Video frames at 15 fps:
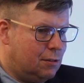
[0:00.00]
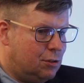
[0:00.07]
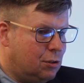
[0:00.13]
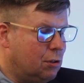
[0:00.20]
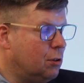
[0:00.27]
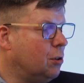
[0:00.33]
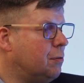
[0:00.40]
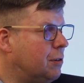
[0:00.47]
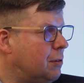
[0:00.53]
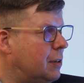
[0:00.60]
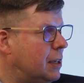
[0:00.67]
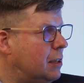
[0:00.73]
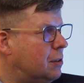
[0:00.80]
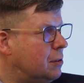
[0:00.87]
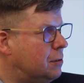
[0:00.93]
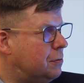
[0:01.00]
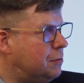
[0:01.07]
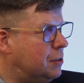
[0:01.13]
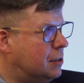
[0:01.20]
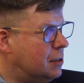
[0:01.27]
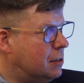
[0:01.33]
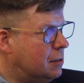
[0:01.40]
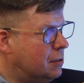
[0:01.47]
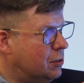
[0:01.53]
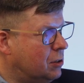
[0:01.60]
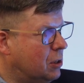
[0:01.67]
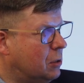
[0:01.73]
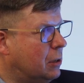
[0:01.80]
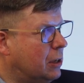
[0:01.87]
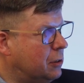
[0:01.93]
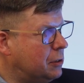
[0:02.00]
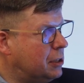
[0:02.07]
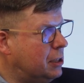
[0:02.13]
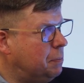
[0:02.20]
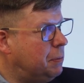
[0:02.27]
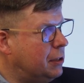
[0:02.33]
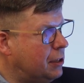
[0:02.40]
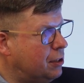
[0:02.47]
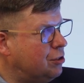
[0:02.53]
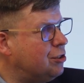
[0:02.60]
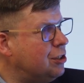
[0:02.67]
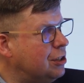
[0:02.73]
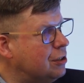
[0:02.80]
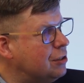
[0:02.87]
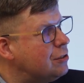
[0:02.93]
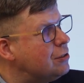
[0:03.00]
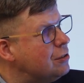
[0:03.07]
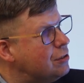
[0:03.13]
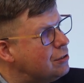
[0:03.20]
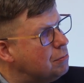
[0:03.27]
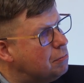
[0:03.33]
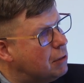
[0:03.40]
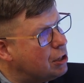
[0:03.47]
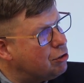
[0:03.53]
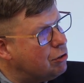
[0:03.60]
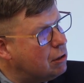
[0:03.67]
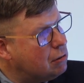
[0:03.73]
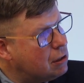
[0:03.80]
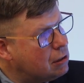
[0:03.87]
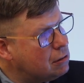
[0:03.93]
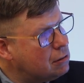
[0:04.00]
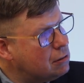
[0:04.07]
turnover rate of the know-how keeping engineers is much lower.